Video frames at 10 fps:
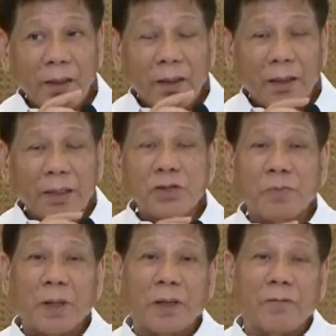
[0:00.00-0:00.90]
That's
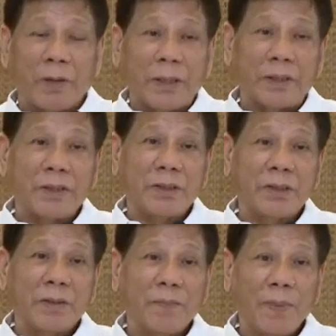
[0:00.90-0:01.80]
my advice.
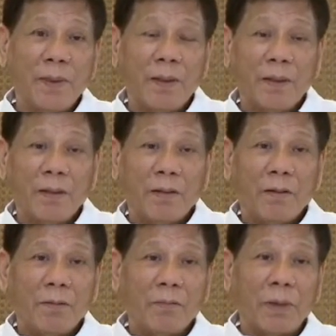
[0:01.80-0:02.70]

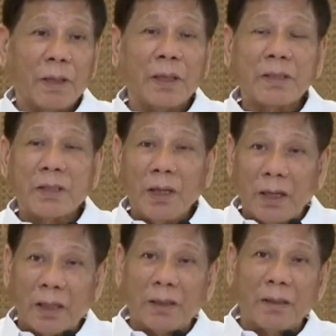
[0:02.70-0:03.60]
Para sa
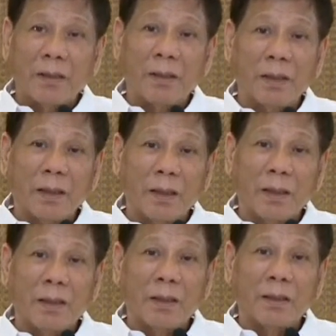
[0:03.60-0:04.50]
lahat,
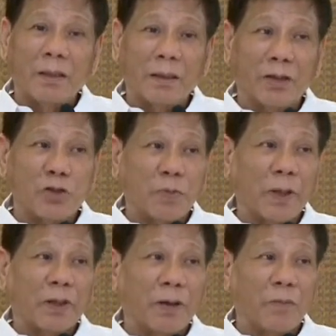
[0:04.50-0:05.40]

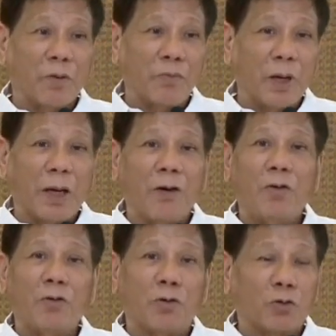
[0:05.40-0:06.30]
irrespective of now
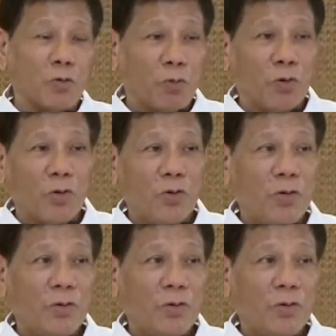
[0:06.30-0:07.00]
or tomorrow,